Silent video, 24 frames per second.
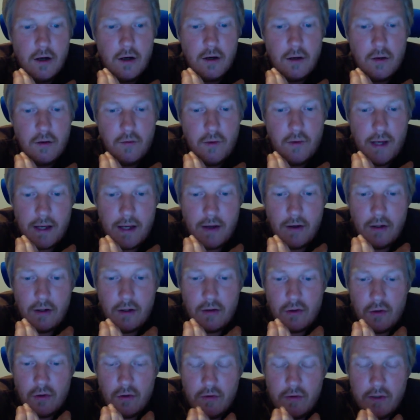
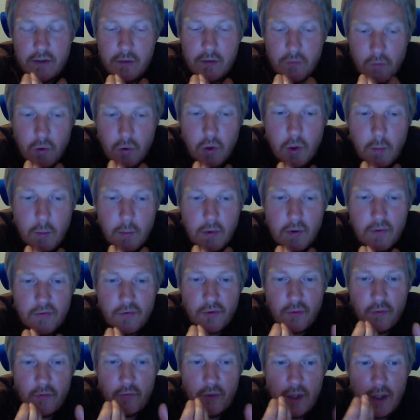regulatory rulebook
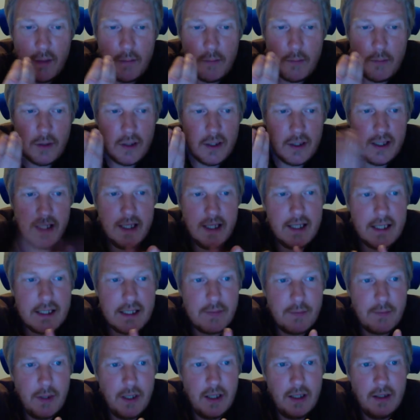from Ripple is
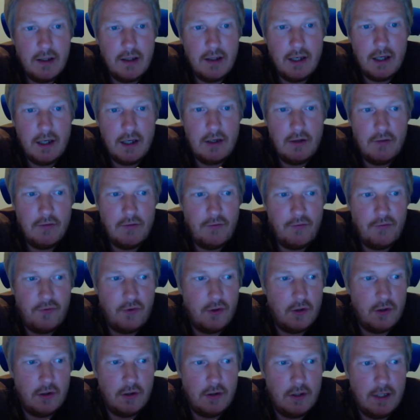being there
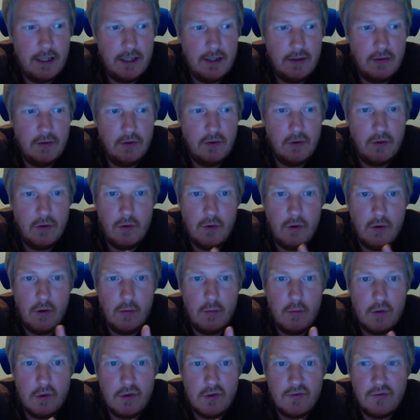for, I don't know,
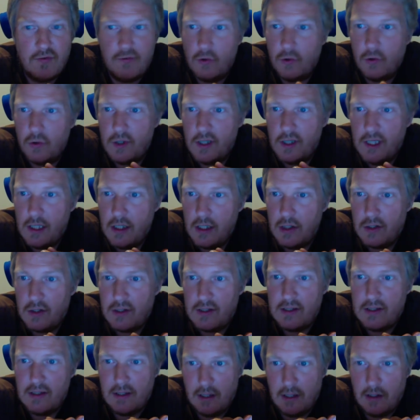almost 4
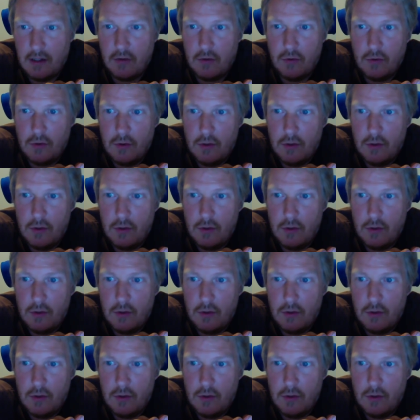years now.